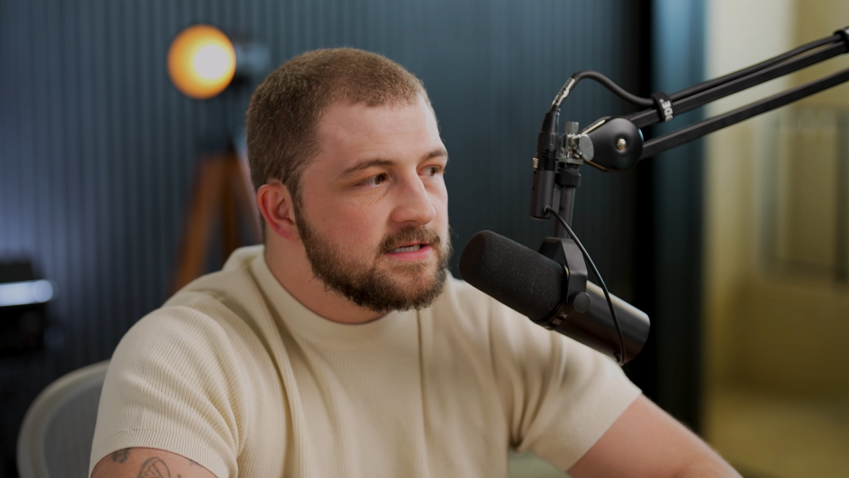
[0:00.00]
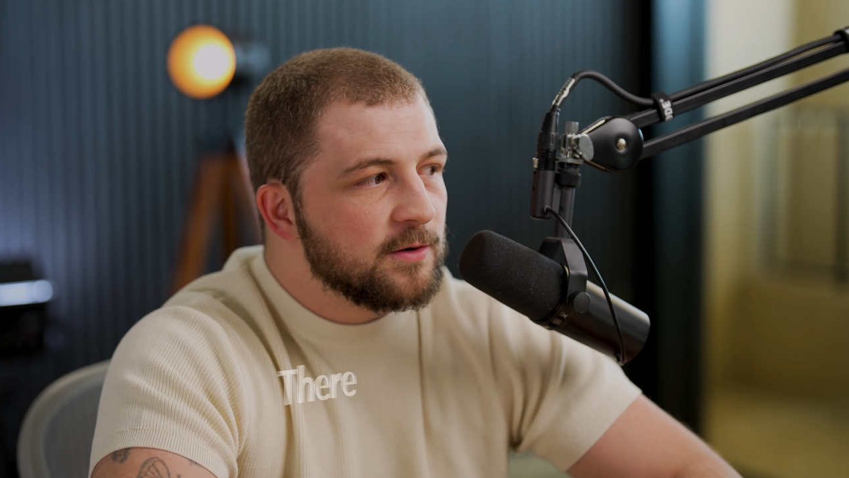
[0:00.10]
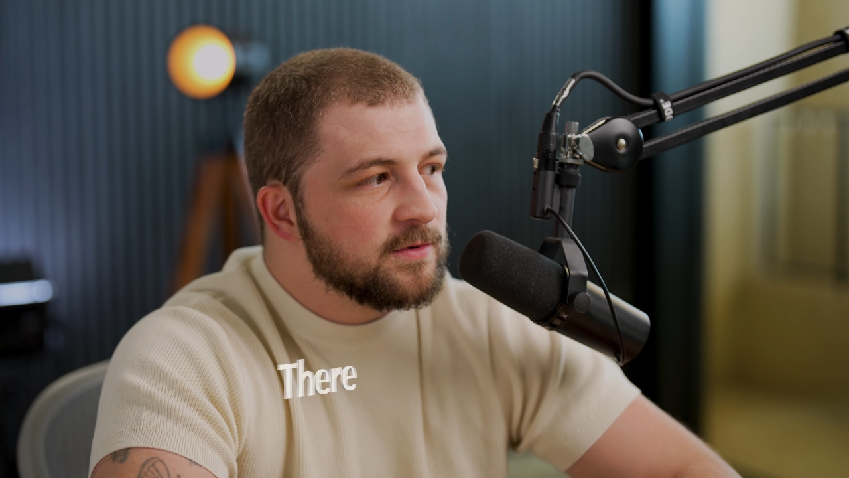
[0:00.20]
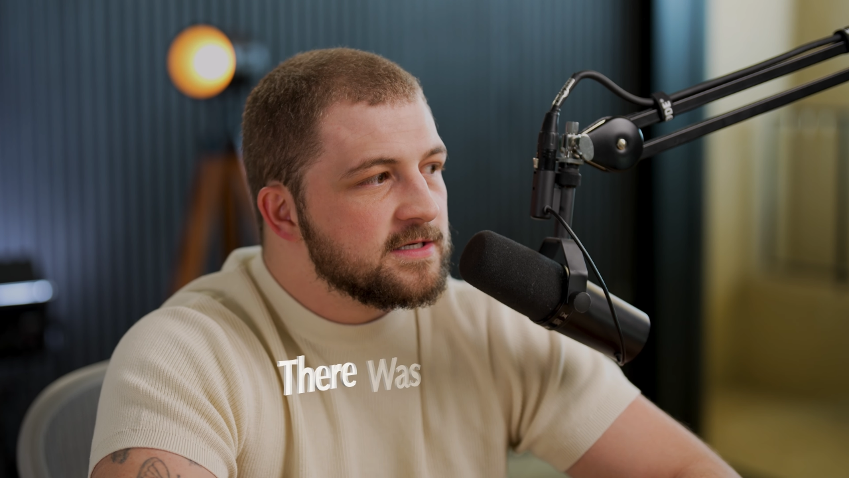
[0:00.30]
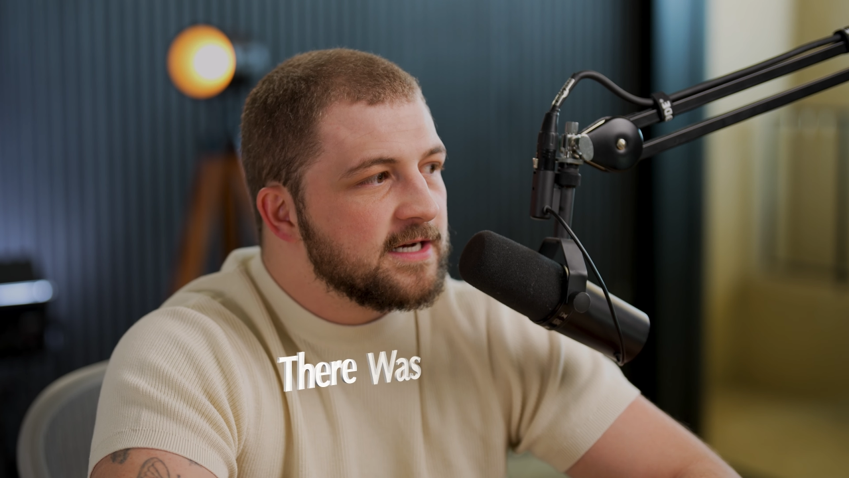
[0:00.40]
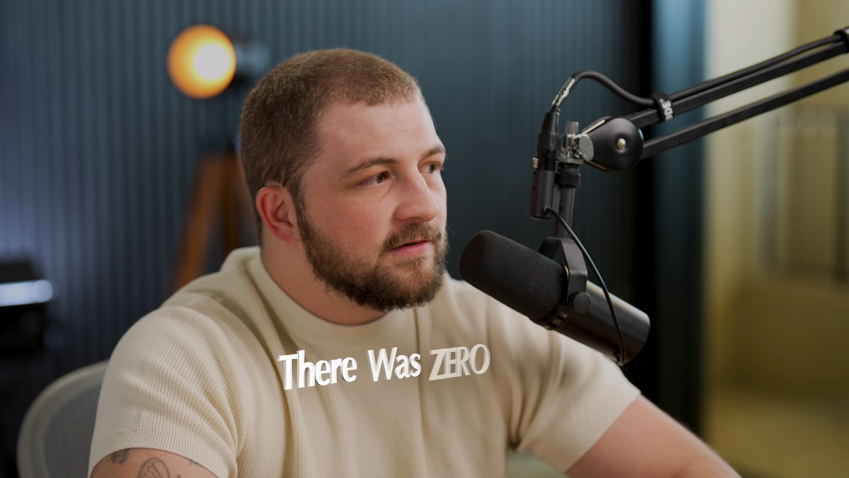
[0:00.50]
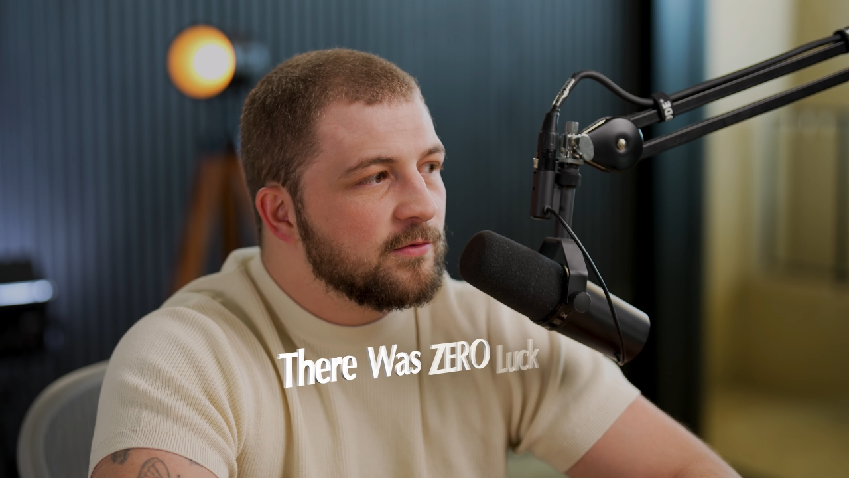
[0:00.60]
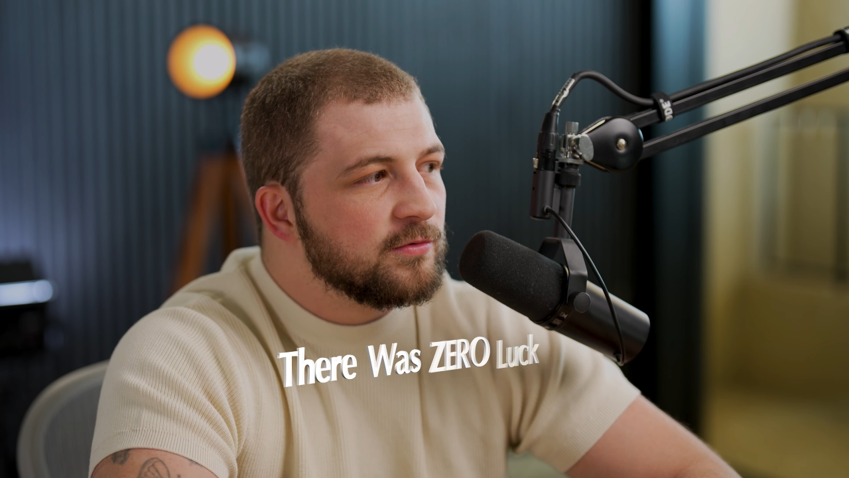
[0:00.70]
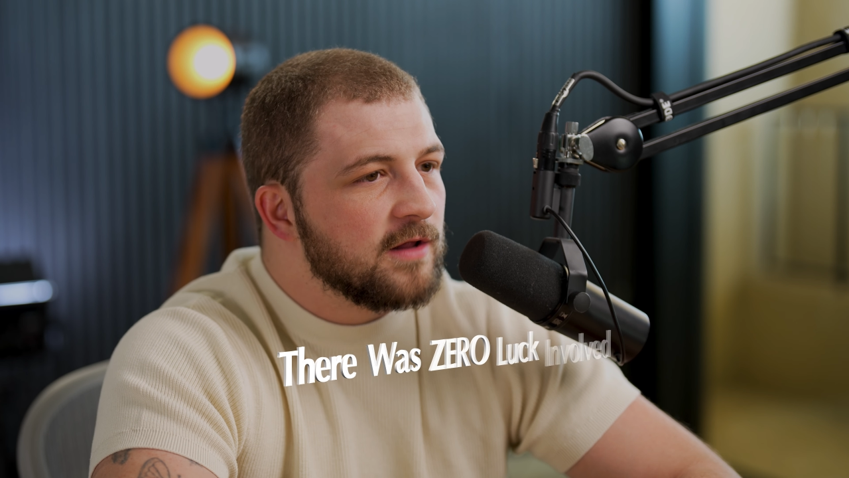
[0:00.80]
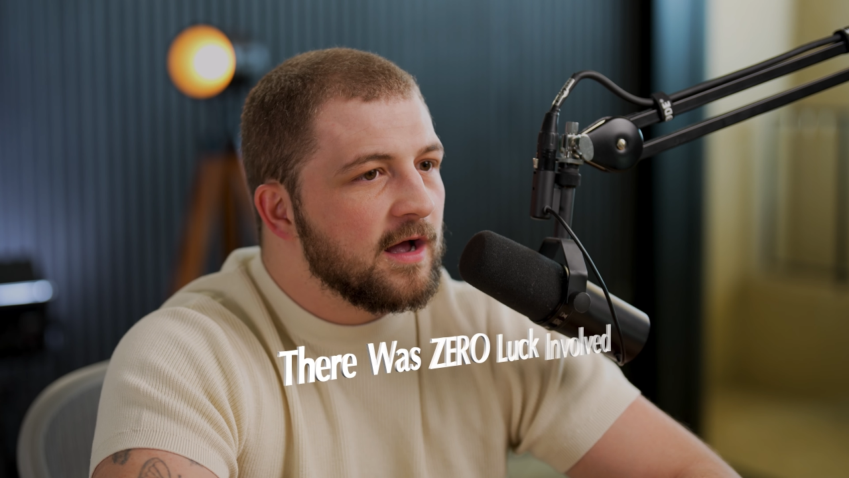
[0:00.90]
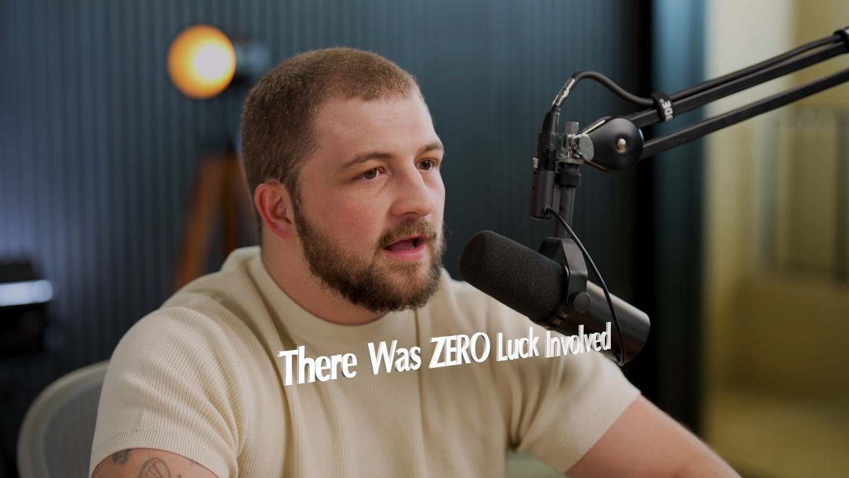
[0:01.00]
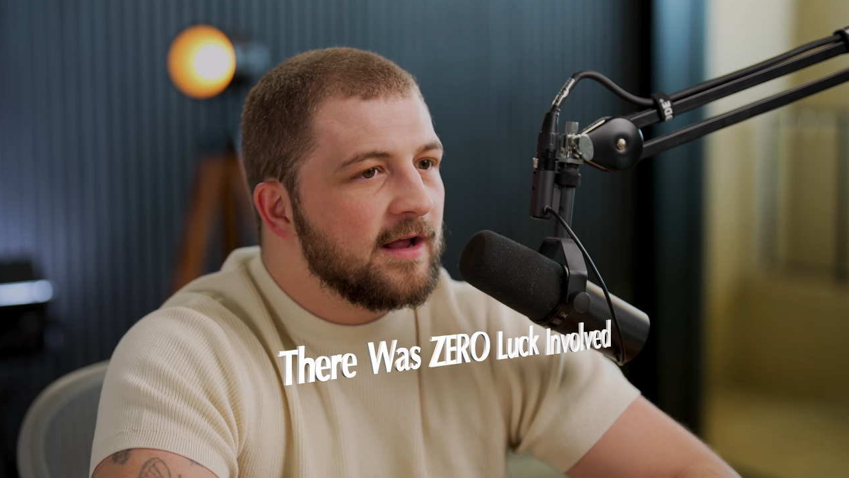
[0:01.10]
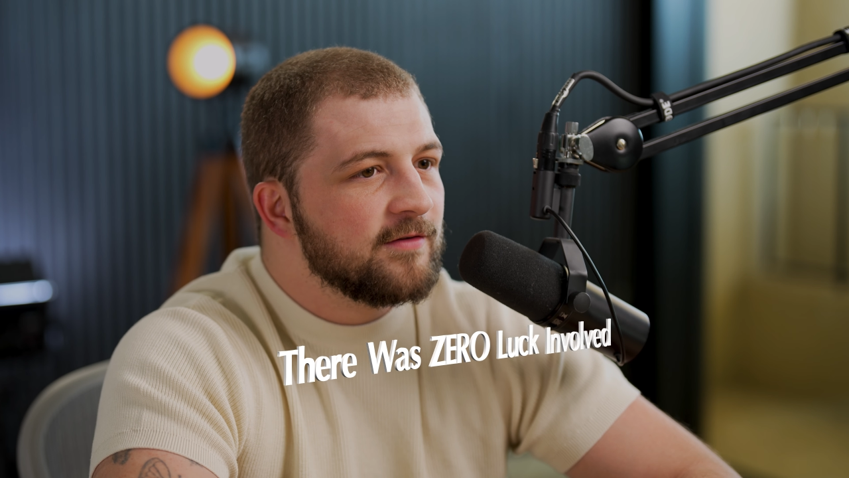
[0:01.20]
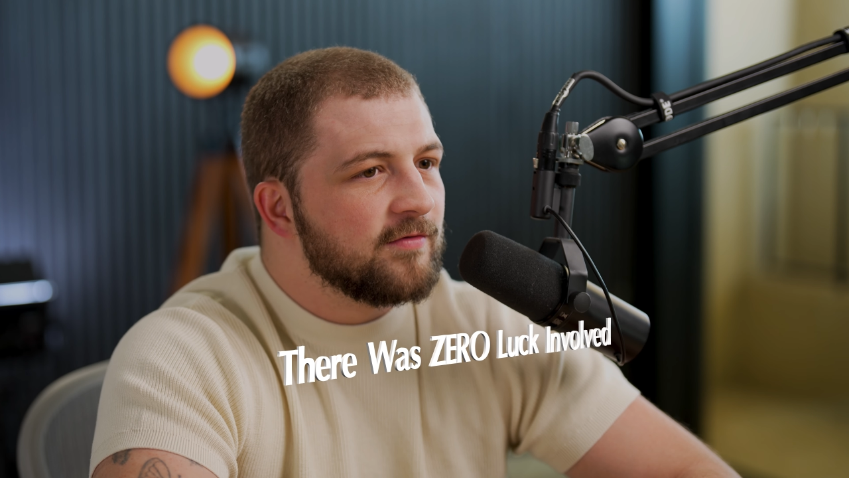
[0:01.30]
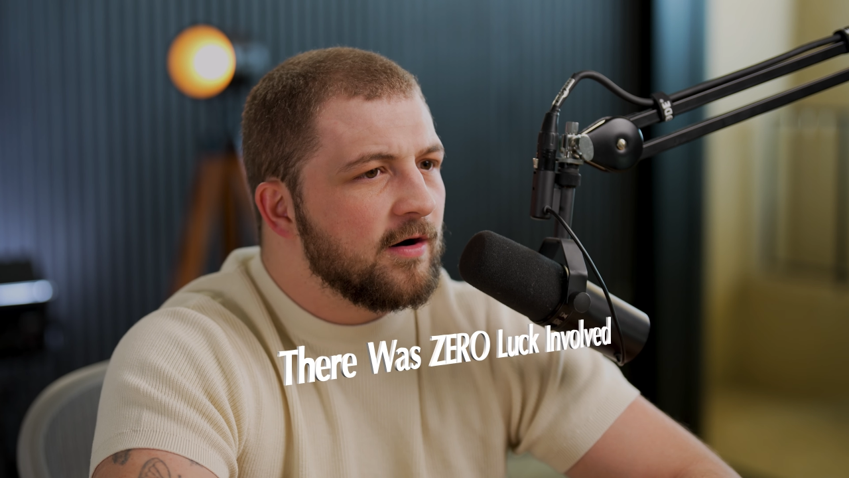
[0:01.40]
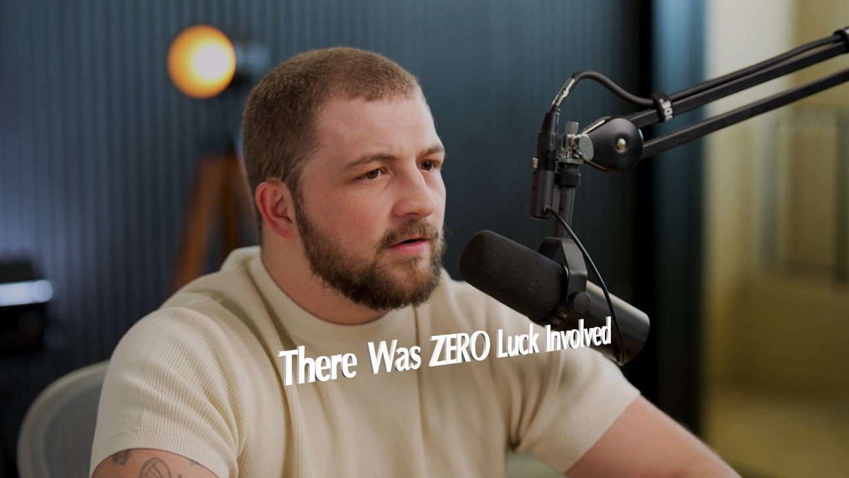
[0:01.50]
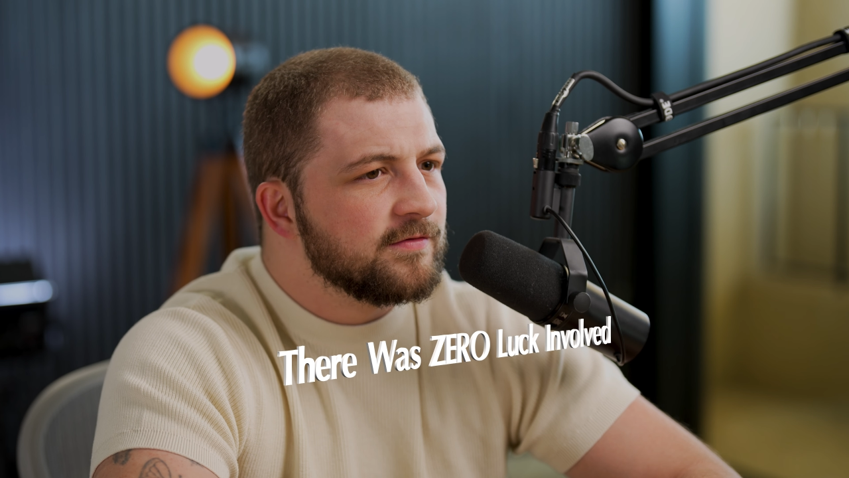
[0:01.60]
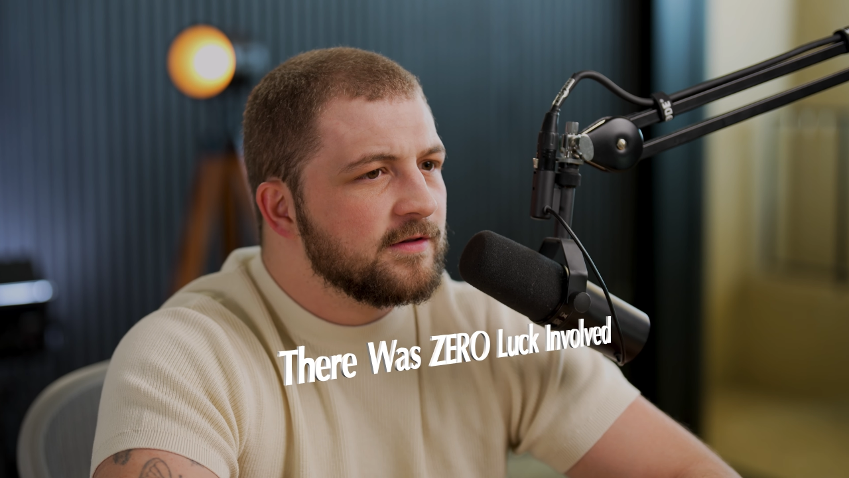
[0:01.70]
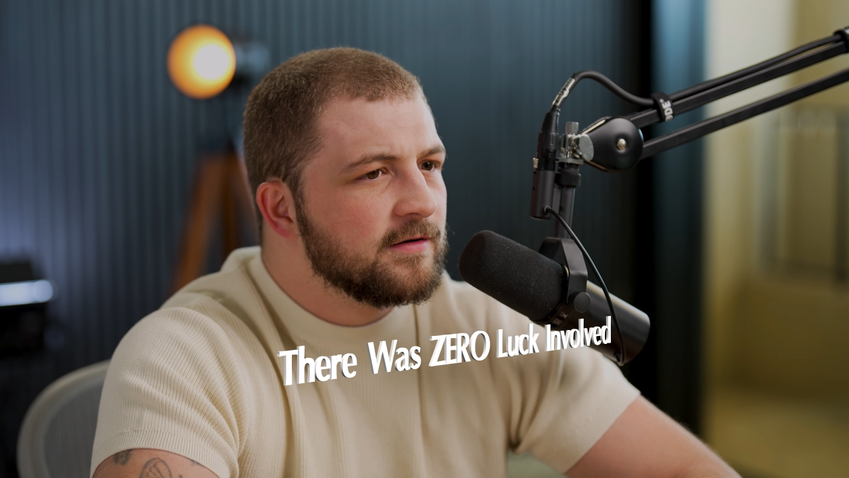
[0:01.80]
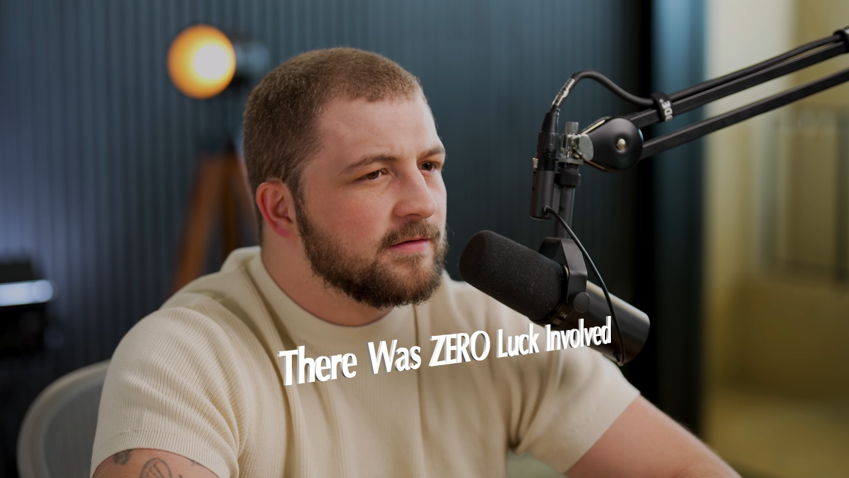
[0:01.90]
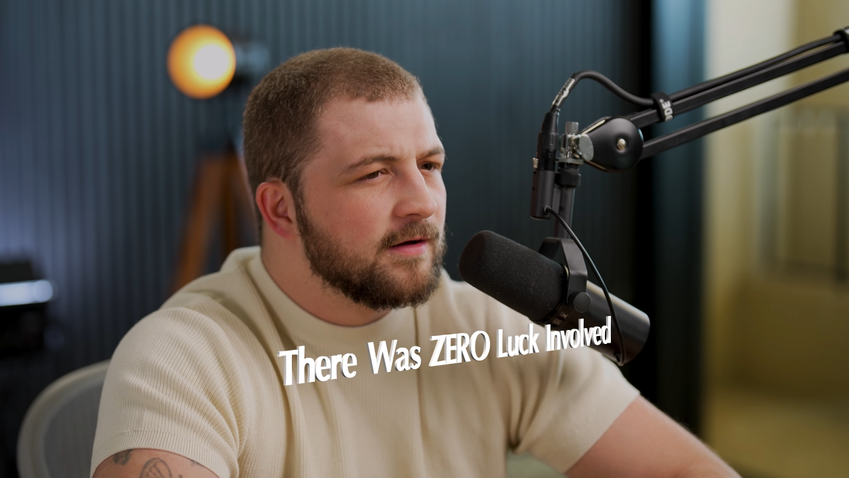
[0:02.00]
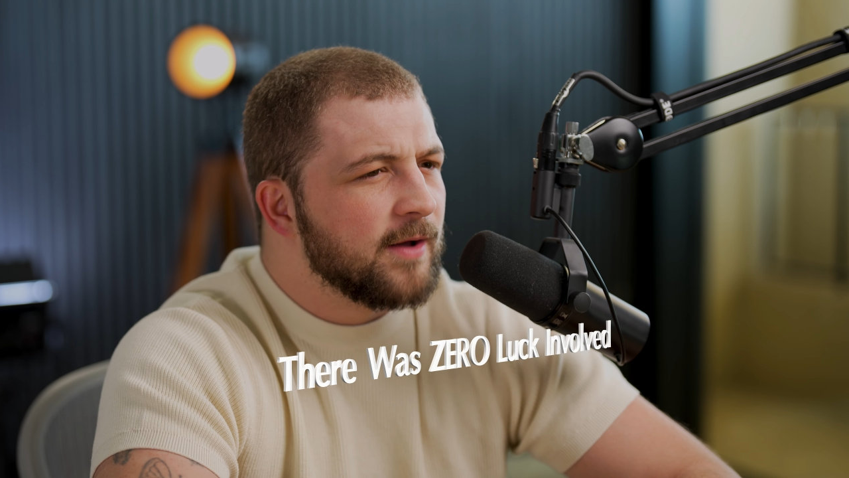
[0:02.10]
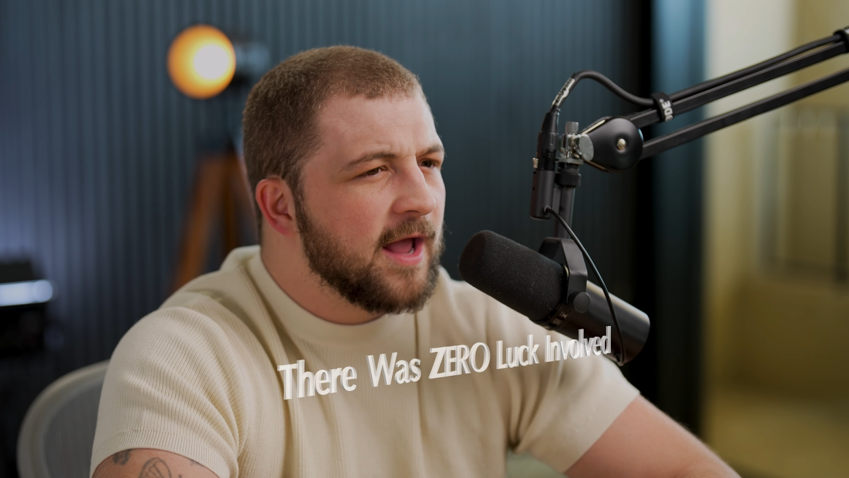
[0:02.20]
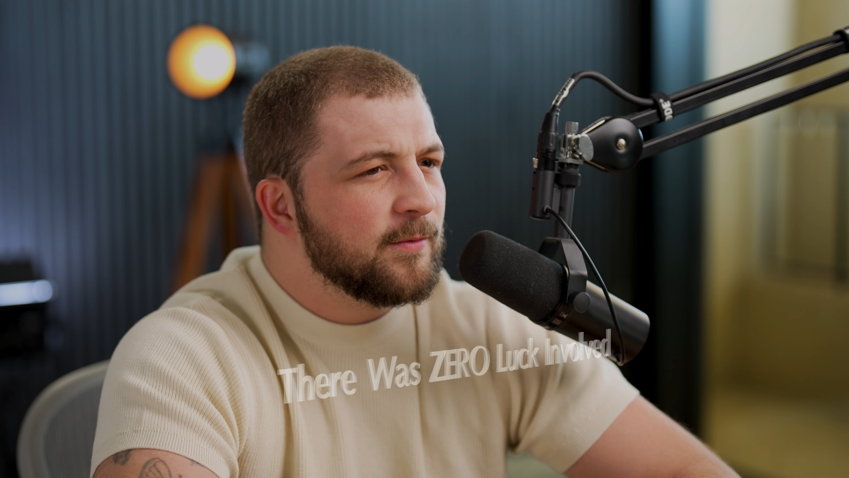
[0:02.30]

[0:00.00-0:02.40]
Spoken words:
there was zero luck involved, okay?